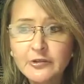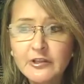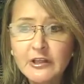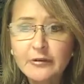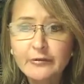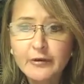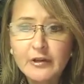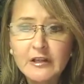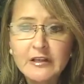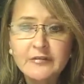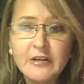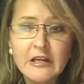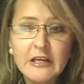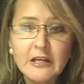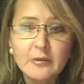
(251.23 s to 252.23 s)
guilty for
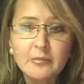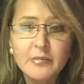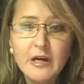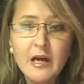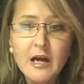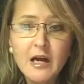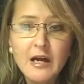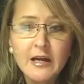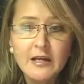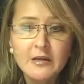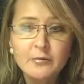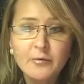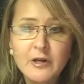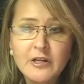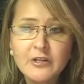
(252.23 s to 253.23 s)
leaving him
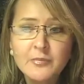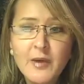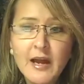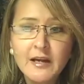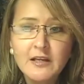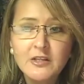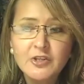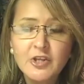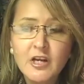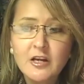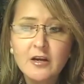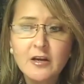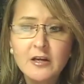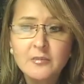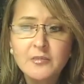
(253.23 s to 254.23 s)
behind, runs back to
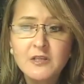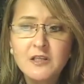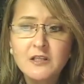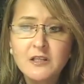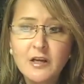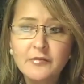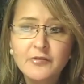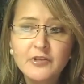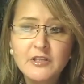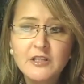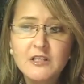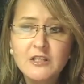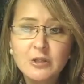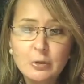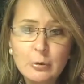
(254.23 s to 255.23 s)
check on him and discovers
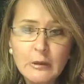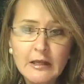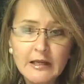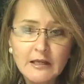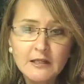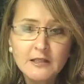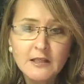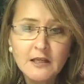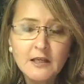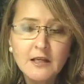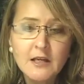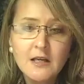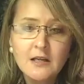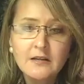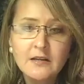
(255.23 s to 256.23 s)
it's too late.
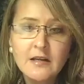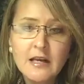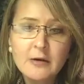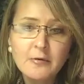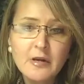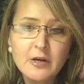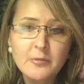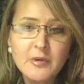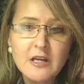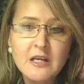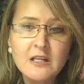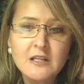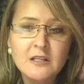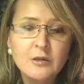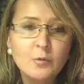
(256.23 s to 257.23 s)
The narrator
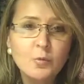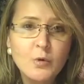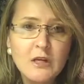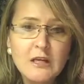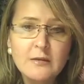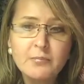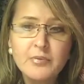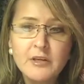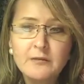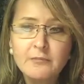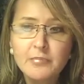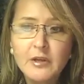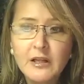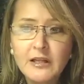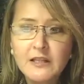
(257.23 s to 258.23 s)
begins to weep
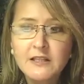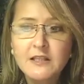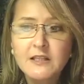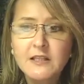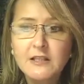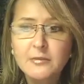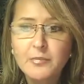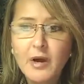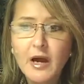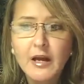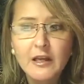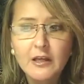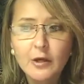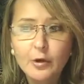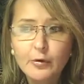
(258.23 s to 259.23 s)
and places his
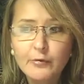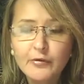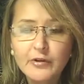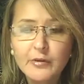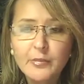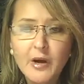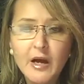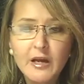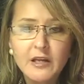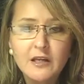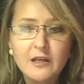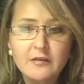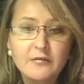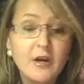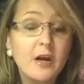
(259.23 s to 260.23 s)
body over the
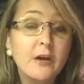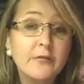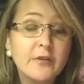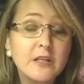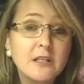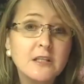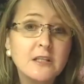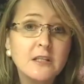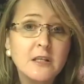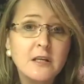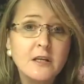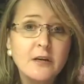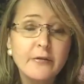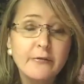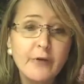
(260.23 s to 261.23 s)
body of his
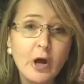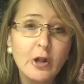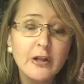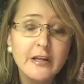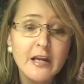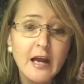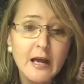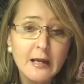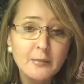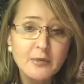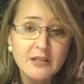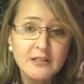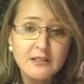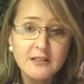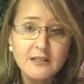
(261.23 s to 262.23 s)
fallen
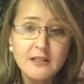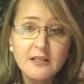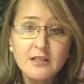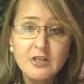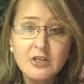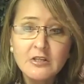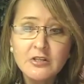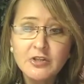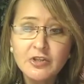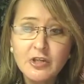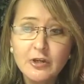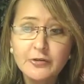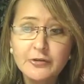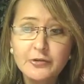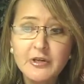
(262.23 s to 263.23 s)
ibis,
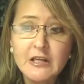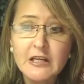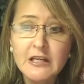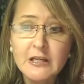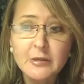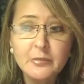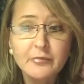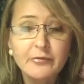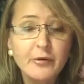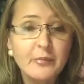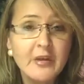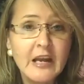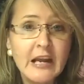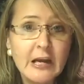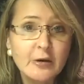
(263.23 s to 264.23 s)
sheltering him
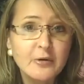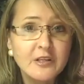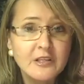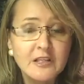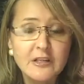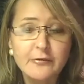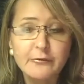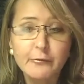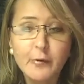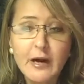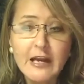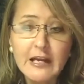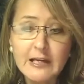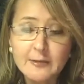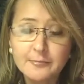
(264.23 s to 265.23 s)
from the heresy of
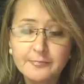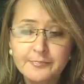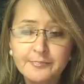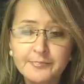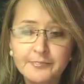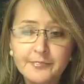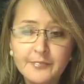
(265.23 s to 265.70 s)
rain.